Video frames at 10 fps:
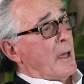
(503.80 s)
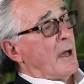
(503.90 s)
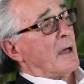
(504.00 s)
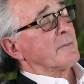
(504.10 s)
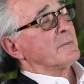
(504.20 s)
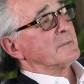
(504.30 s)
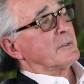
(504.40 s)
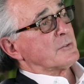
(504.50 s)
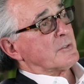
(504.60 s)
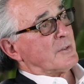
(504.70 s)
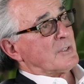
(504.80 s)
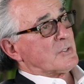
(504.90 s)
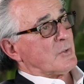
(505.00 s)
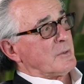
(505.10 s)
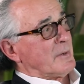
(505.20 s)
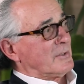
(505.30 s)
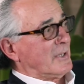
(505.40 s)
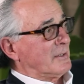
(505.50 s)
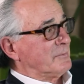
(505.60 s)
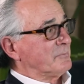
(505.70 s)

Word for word: Ah, there's a funny story about that.